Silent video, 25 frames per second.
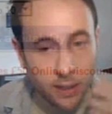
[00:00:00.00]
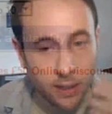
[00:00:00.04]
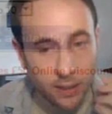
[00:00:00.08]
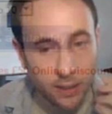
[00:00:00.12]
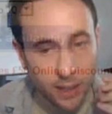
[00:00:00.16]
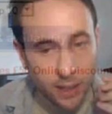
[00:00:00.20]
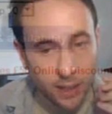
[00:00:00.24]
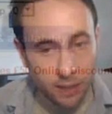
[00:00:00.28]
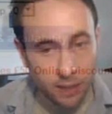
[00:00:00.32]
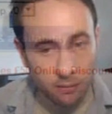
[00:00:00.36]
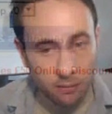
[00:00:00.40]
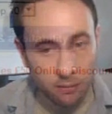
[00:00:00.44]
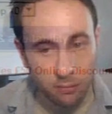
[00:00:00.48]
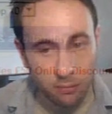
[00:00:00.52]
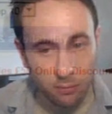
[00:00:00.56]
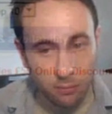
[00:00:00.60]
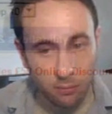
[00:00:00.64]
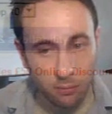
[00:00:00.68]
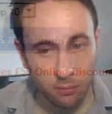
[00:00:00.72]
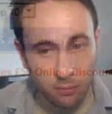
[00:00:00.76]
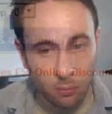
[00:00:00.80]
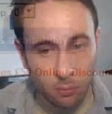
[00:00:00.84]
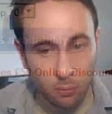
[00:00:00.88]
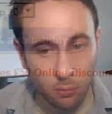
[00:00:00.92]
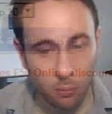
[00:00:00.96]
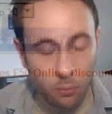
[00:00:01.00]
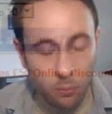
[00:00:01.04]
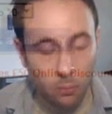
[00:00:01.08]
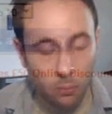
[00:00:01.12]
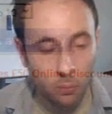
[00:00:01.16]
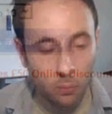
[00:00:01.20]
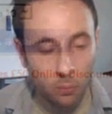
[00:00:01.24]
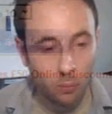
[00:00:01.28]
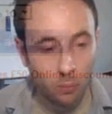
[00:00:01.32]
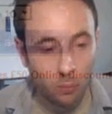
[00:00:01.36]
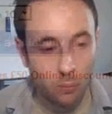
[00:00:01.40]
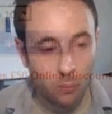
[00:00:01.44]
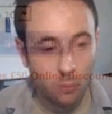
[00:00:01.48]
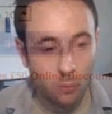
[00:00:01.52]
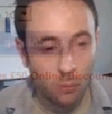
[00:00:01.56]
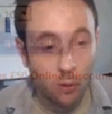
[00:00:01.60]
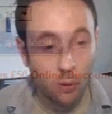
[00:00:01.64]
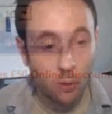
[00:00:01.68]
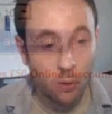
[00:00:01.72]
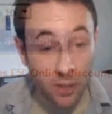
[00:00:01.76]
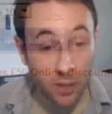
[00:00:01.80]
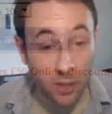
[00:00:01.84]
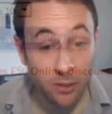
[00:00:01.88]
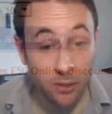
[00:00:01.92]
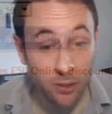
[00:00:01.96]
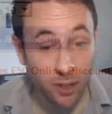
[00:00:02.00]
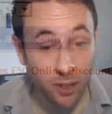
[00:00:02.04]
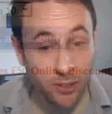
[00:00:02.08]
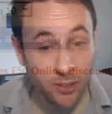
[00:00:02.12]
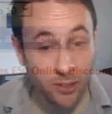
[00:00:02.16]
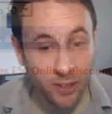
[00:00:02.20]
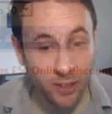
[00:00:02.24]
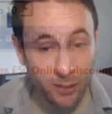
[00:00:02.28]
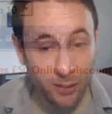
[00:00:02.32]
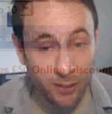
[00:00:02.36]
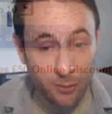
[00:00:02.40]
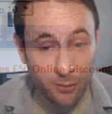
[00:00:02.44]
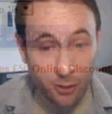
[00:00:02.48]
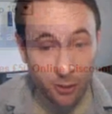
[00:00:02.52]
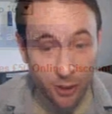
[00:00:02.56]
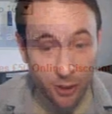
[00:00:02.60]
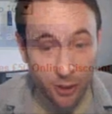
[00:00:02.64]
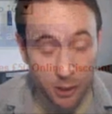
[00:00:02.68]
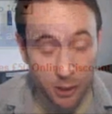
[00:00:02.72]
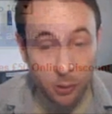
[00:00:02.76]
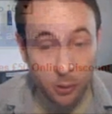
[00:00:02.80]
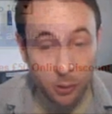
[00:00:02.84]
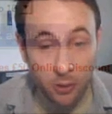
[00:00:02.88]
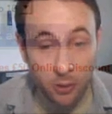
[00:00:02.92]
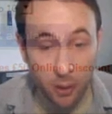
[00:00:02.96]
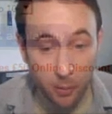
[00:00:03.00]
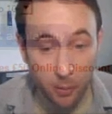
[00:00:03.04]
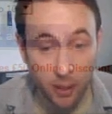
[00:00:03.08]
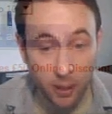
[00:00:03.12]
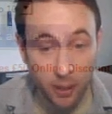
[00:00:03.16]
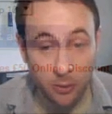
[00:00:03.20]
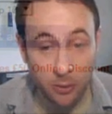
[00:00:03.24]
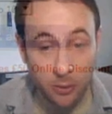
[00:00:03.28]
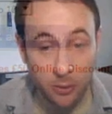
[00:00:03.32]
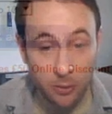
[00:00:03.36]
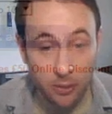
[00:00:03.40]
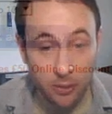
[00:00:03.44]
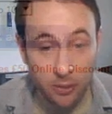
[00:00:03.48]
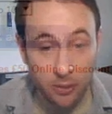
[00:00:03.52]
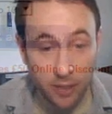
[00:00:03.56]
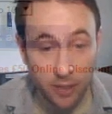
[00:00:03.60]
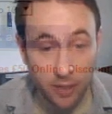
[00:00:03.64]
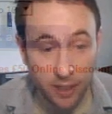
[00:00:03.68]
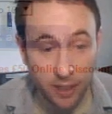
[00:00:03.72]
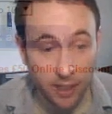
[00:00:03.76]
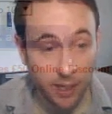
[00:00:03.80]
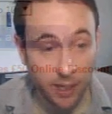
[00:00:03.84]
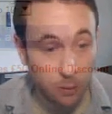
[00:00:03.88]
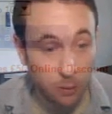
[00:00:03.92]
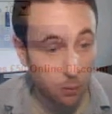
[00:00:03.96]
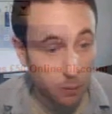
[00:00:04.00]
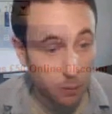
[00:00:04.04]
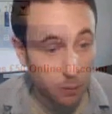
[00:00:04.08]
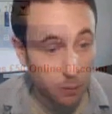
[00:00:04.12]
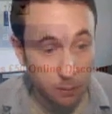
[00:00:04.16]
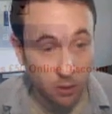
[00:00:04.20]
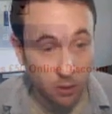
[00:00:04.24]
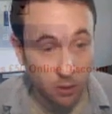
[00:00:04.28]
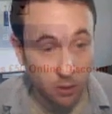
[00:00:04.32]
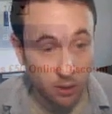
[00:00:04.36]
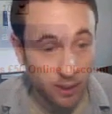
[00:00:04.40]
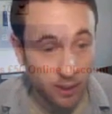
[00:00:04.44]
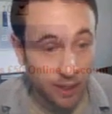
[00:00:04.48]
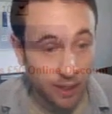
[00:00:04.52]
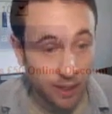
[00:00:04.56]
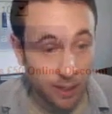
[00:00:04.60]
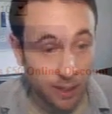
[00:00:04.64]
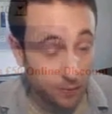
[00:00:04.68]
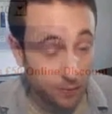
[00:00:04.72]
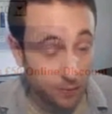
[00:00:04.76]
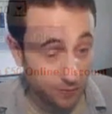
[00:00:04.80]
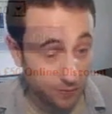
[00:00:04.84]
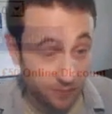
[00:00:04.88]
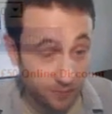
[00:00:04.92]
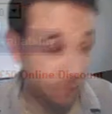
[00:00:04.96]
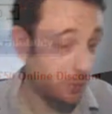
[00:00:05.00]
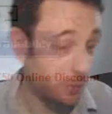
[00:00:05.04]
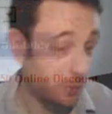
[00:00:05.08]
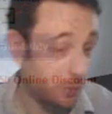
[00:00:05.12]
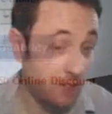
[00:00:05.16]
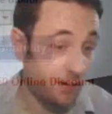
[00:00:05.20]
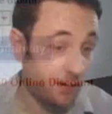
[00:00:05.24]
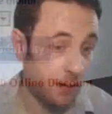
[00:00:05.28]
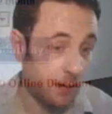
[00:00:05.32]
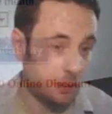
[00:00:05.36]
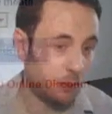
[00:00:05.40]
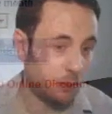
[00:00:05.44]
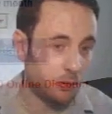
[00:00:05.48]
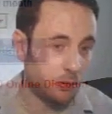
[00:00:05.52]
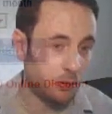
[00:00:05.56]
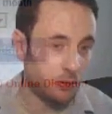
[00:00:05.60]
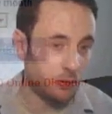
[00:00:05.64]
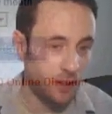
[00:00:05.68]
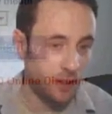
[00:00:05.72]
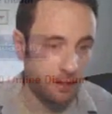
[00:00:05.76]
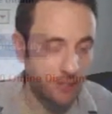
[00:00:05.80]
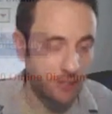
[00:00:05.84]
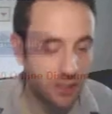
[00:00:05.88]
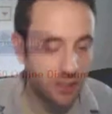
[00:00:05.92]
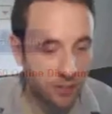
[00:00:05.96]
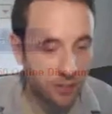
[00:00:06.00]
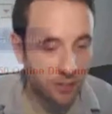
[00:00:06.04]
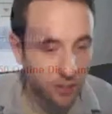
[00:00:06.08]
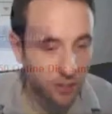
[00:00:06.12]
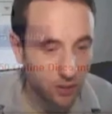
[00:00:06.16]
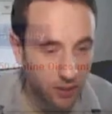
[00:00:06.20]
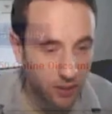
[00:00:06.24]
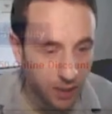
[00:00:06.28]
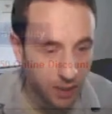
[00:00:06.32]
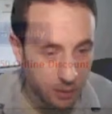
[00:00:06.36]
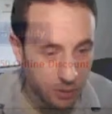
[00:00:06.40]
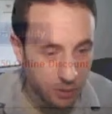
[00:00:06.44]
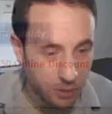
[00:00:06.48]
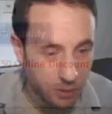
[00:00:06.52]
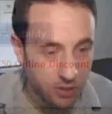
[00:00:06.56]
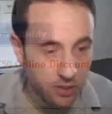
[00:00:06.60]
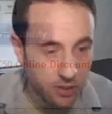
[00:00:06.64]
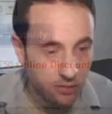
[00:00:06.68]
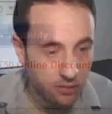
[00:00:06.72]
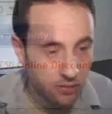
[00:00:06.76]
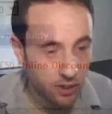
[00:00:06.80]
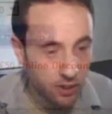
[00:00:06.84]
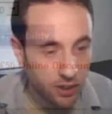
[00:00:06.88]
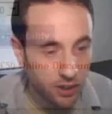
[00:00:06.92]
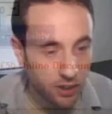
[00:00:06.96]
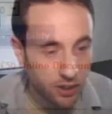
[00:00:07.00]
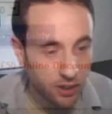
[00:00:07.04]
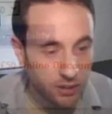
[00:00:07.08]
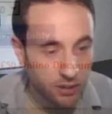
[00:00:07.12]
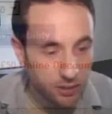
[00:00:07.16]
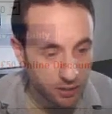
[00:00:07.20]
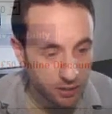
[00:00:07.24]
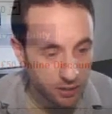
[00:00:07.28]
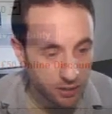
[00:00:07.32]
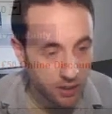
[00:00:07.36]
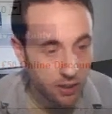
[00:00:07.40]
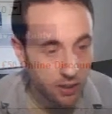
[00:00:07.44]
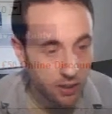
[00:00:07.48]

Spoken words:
again, what we used eye tracking for at this point on the page was checking out what people are looking at. We found people tended to look at the imagery first.